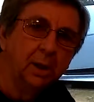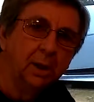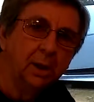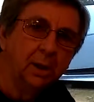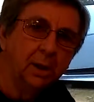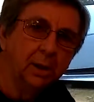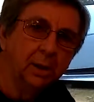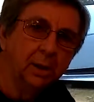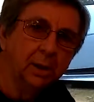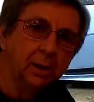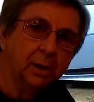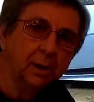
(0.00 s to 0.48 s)

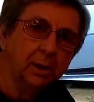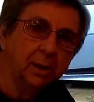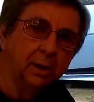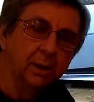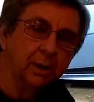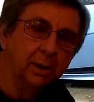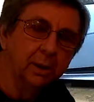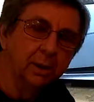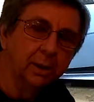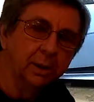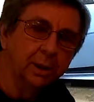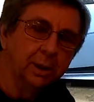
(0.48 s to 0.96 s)
are
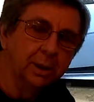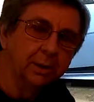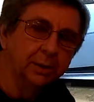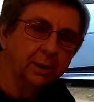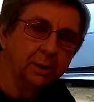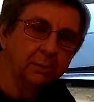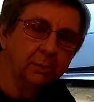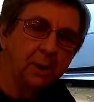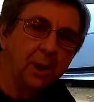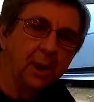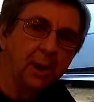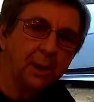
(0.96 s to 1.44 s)
getting
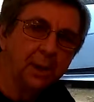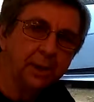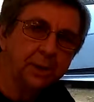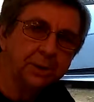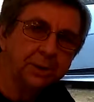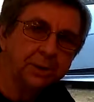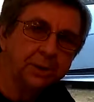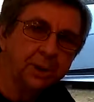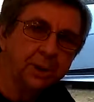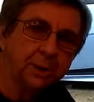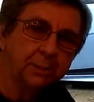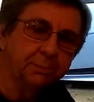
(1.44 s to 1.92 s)
their
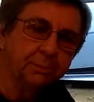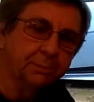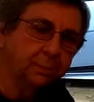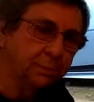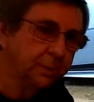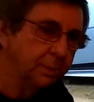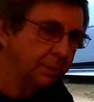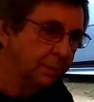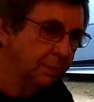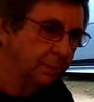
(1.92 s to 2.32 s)
mileage up.